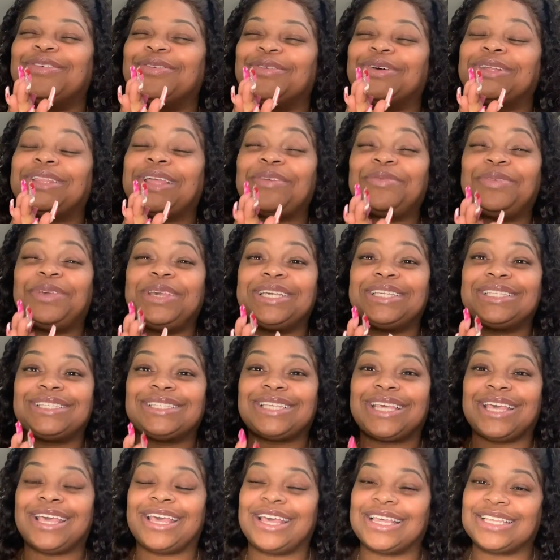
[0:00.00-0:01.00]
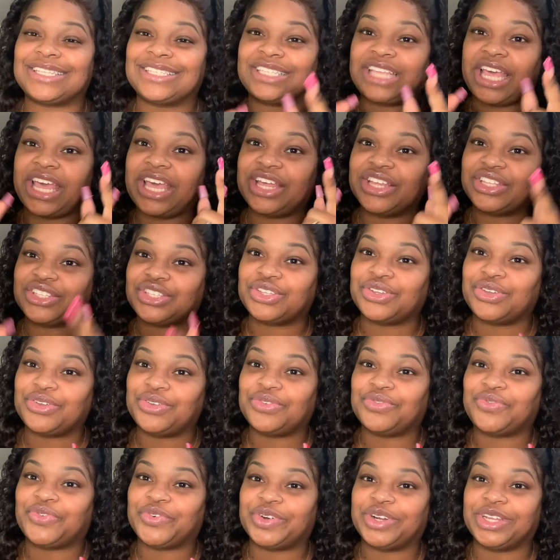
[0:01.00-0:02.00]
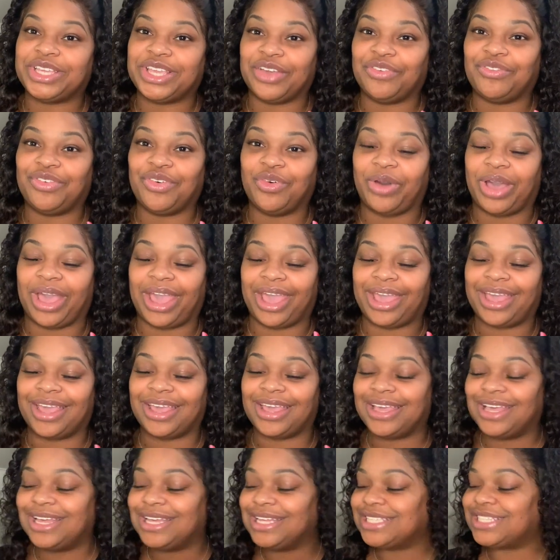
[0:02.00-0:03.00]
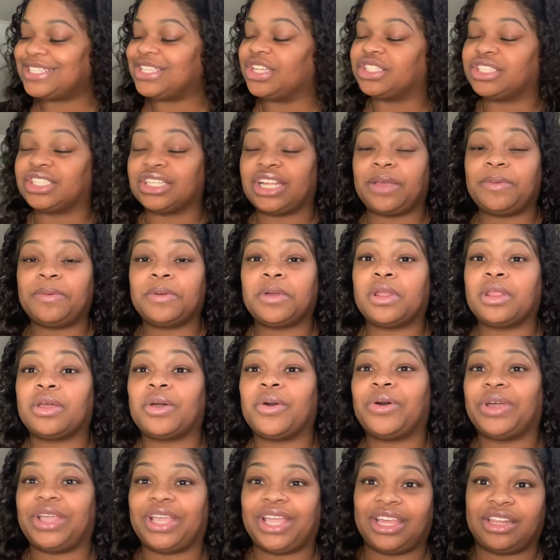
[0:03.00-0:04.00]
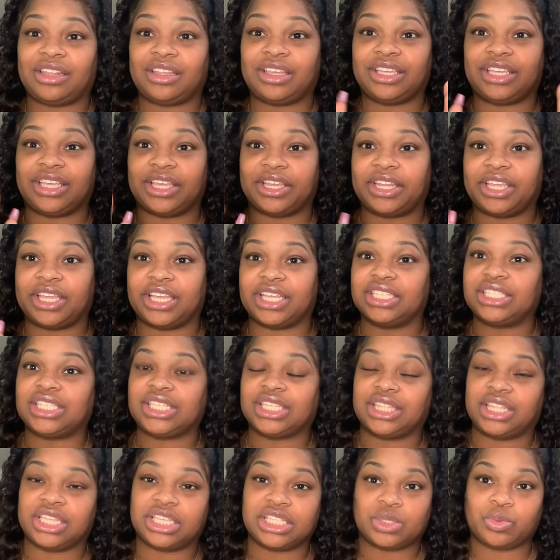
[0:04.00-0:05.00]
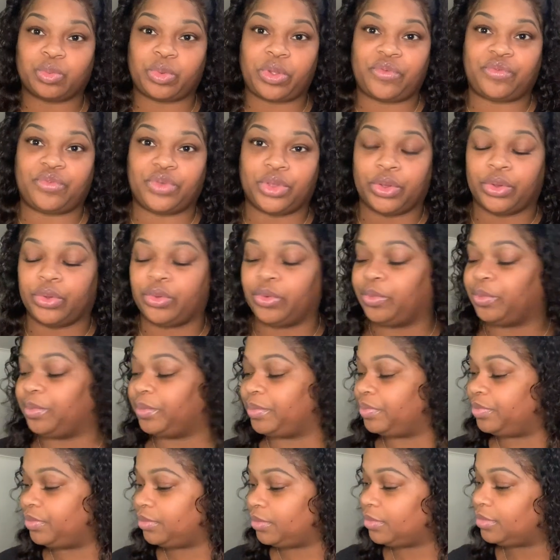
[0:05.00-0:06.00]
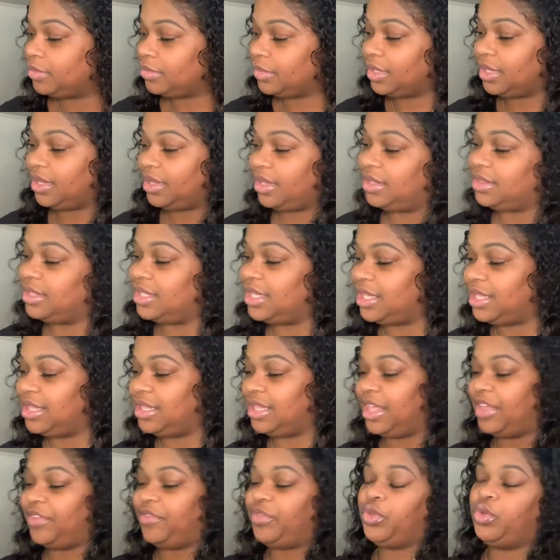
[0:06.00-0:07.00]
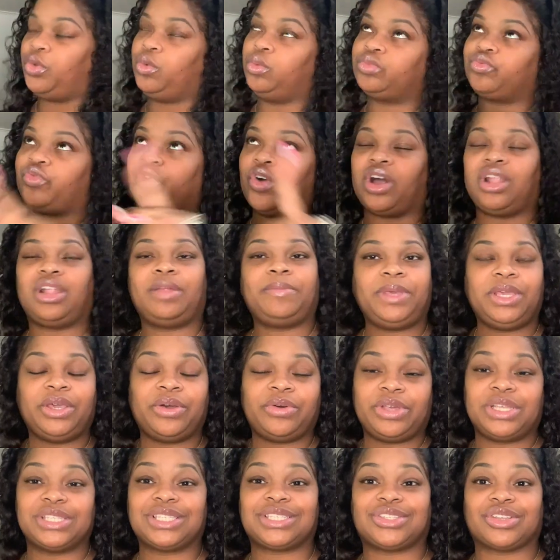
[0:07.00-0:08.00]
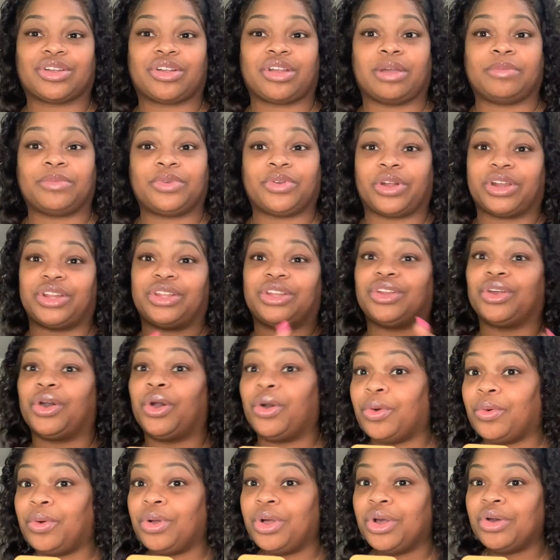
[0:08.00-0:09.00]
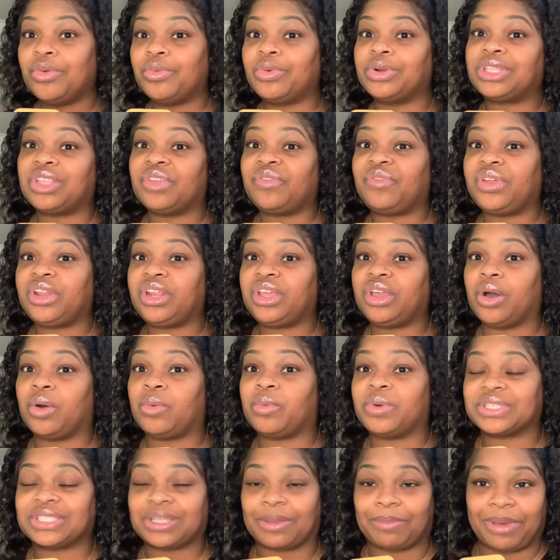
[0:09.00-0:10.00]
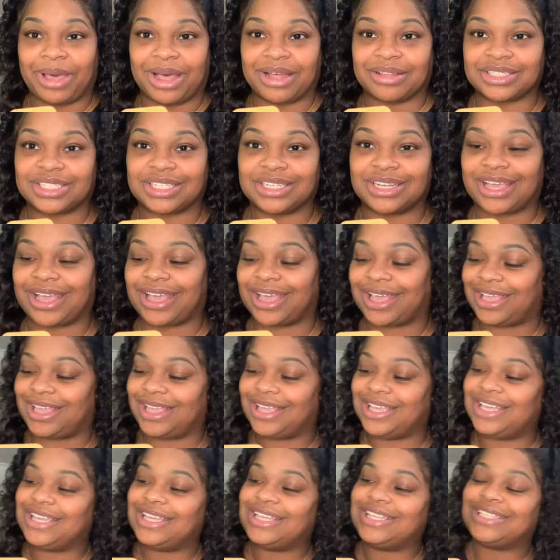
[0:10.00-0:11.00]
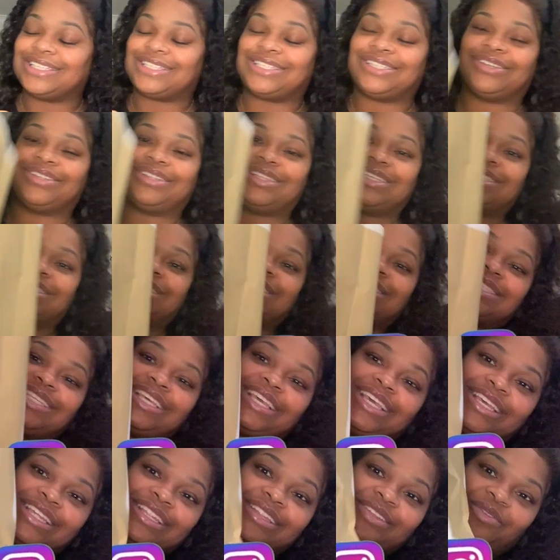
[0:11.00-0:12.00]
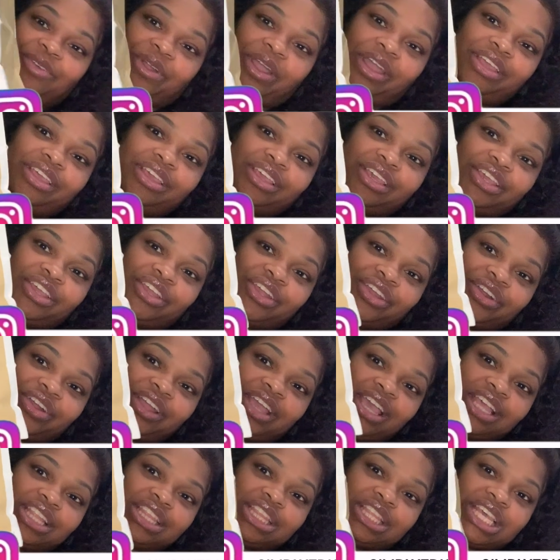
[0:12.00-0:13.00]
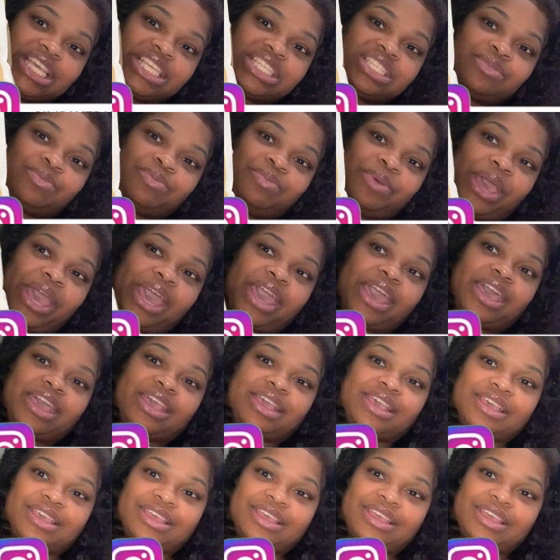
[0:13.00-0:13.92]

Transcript: That being said, stay tuned for the giveaway. So today we're going to go ahead and get into this review. And then if you follow me on Instagram, you already know what the video was about today. So this is it right here in this bag.